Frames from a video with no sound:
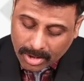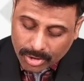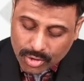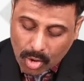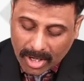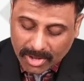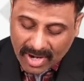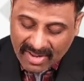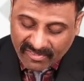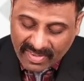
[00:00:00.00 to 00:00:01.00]
you all
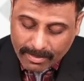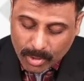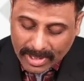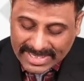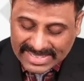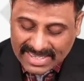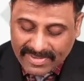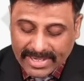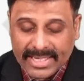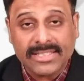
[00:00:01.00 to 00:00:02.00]
try February
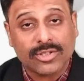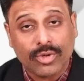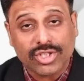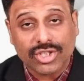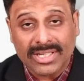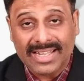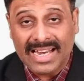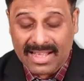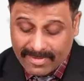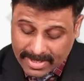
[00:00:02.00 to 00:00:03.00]
17th question
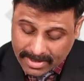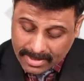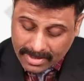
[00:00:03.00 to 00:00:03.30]
11,